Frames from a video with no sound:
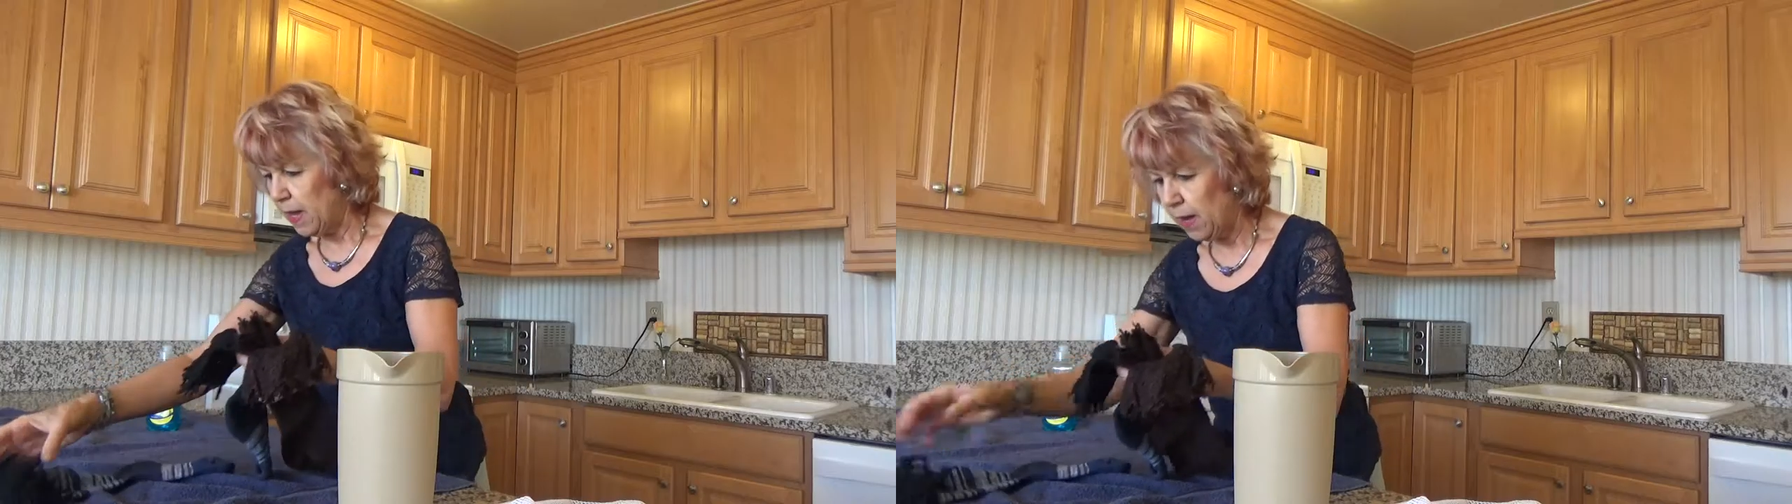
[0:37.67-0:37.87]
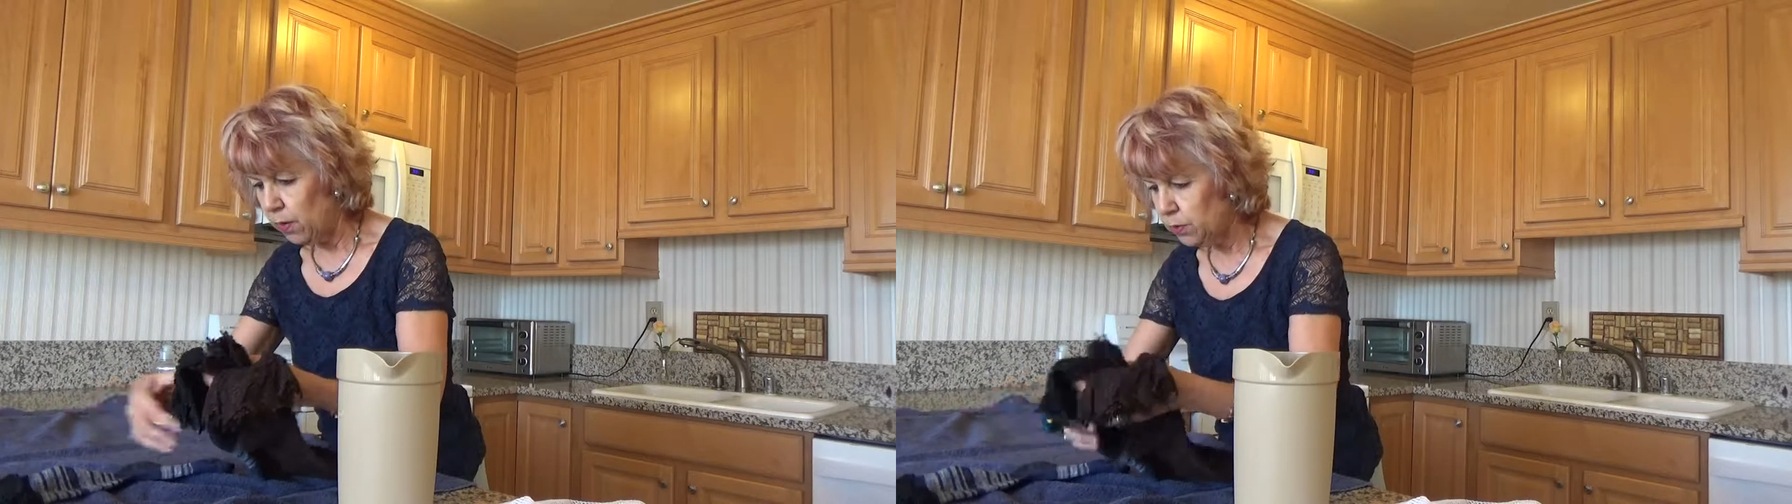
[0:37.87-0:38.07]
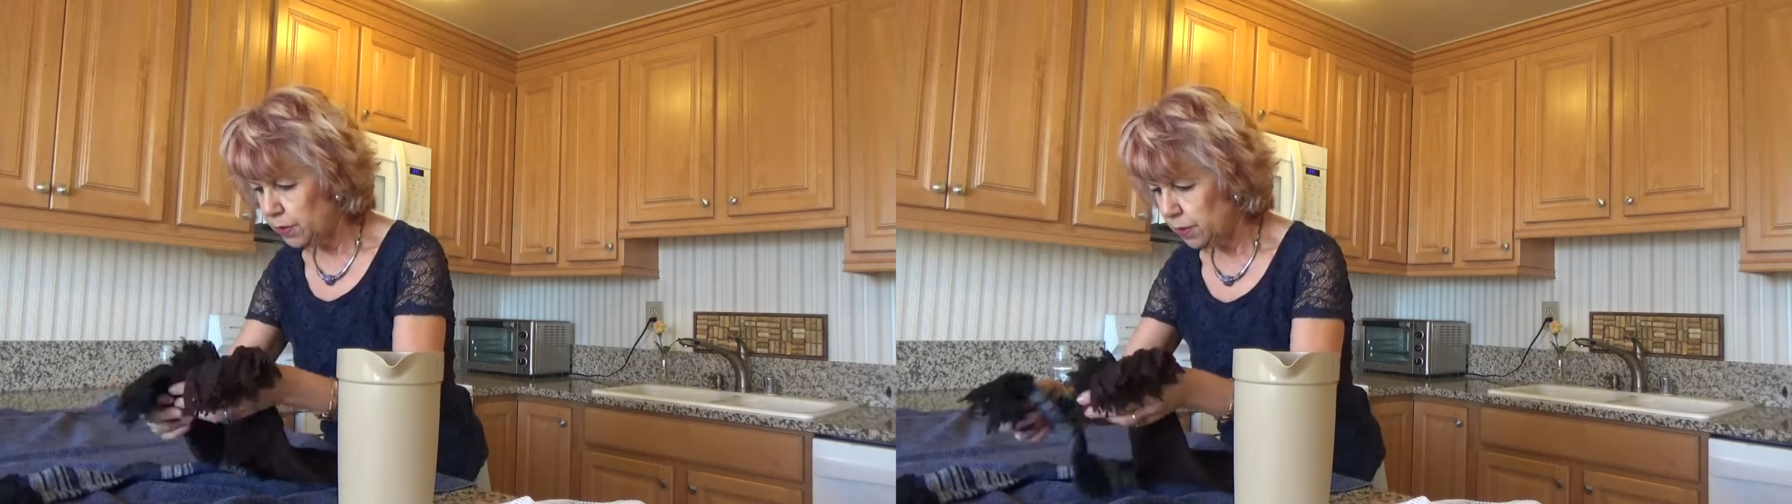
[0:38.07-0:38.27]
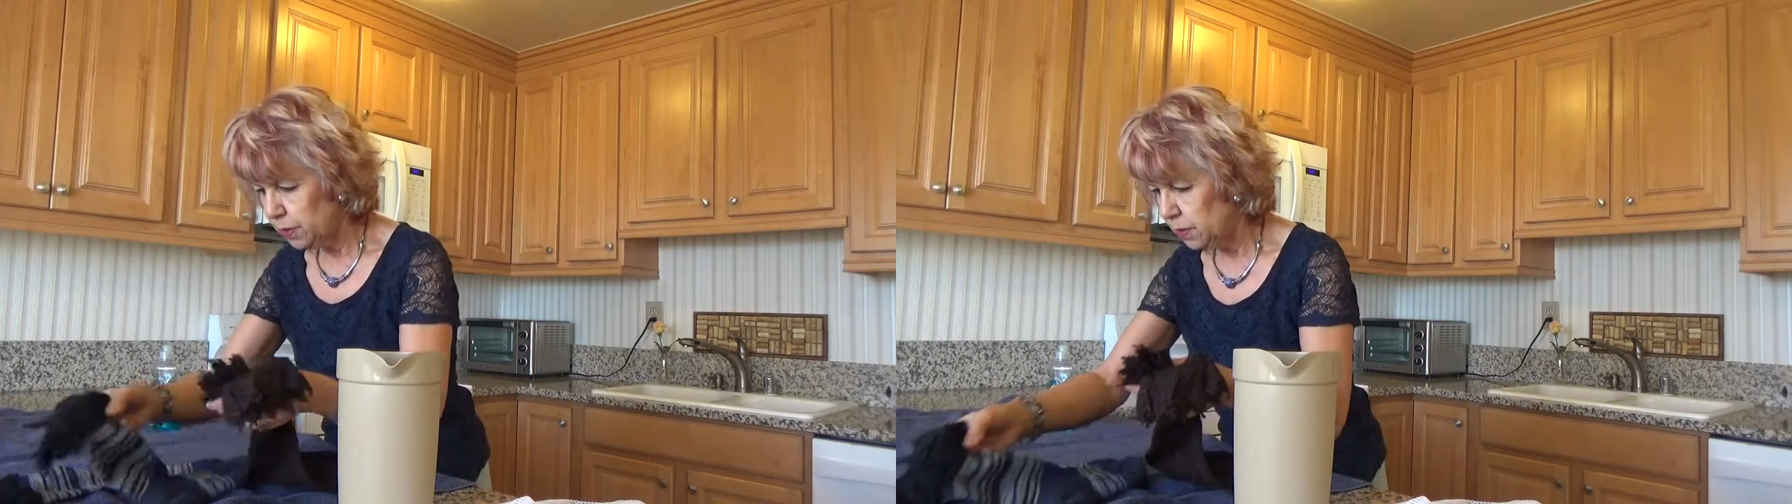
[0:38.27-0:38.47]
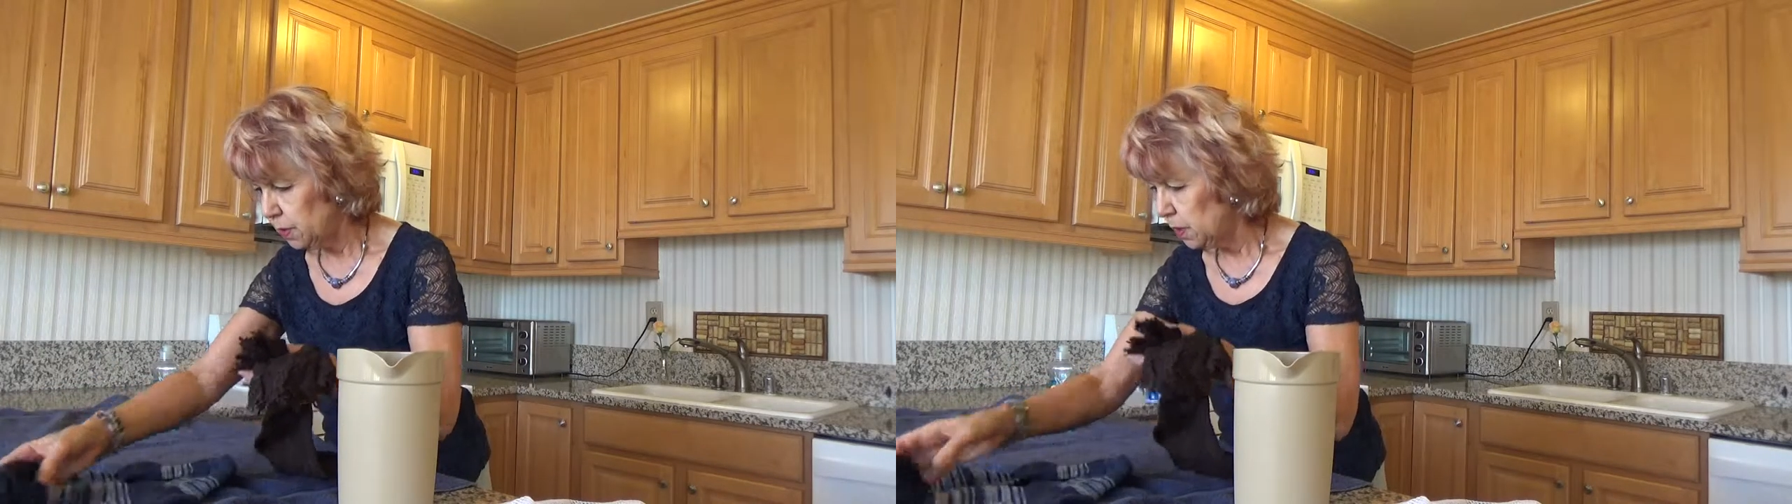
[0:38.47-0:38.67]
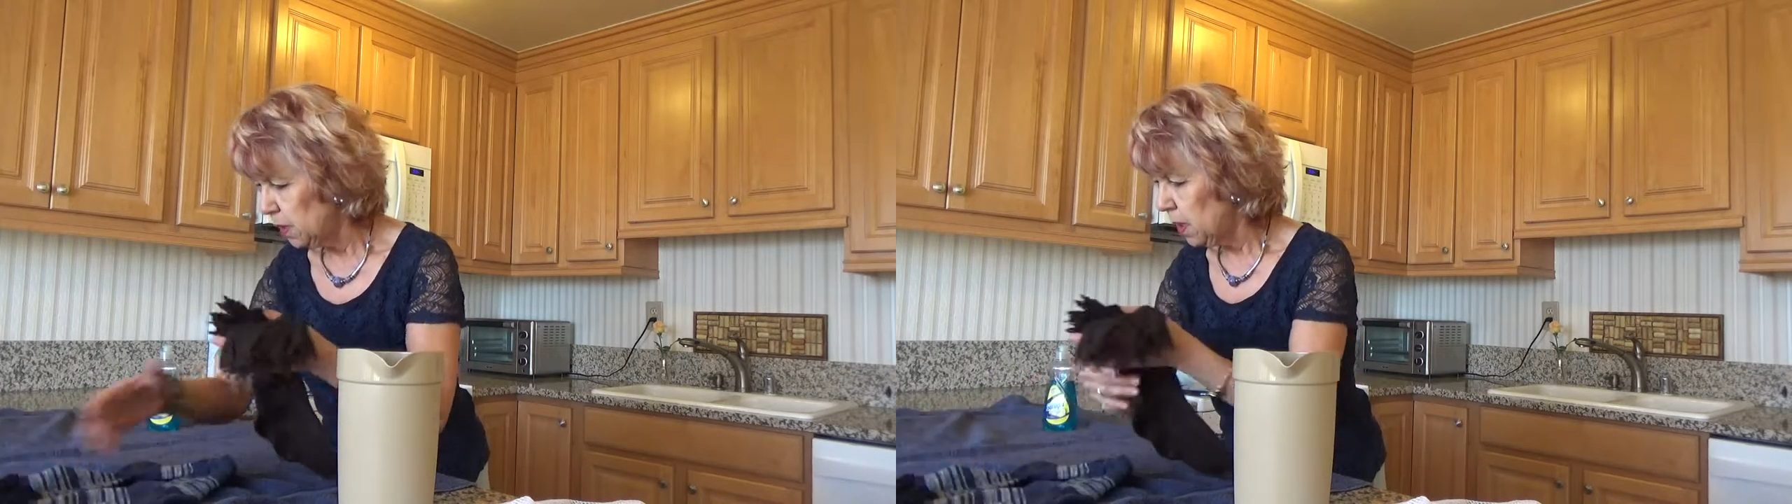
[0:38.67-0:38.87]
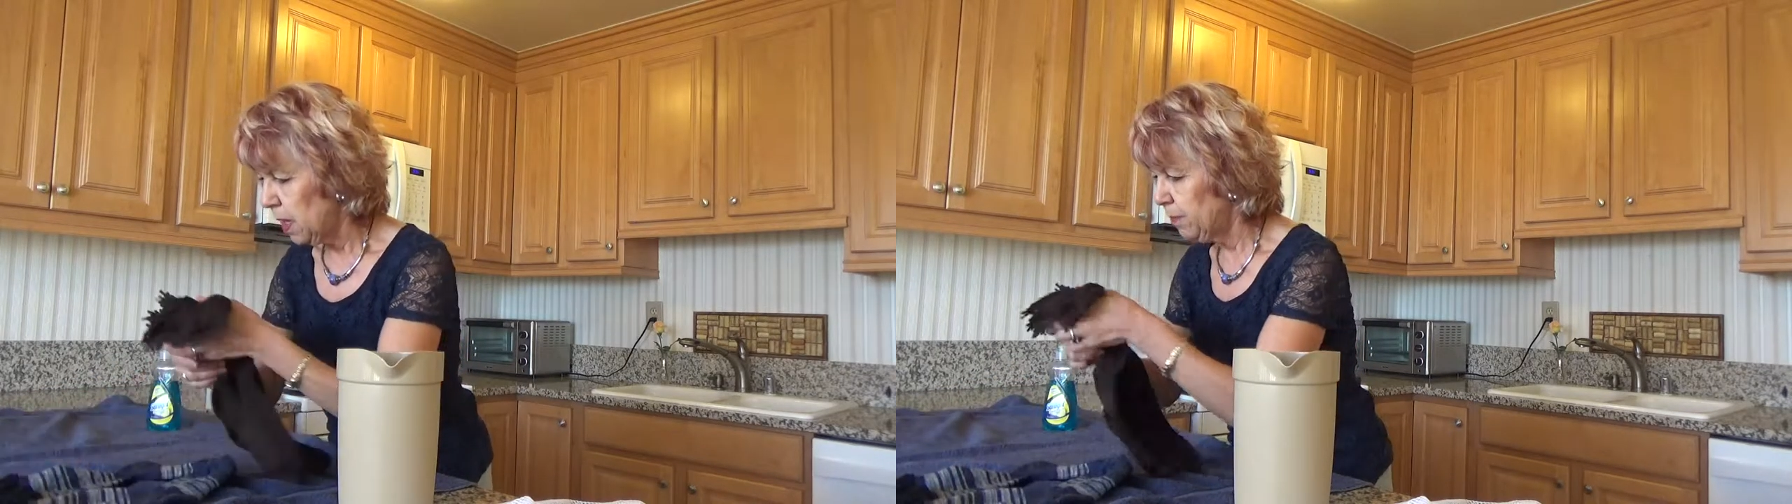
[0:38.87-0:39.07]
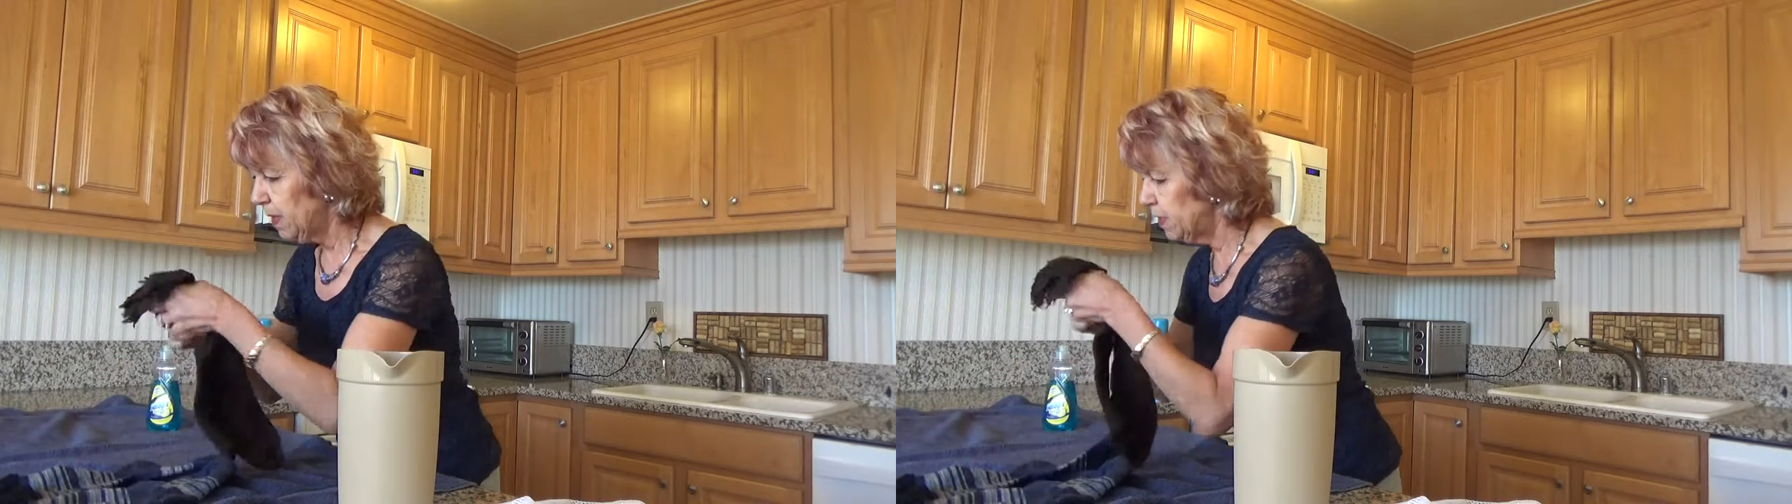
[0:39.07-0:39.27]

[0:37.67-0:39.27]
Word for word: out on my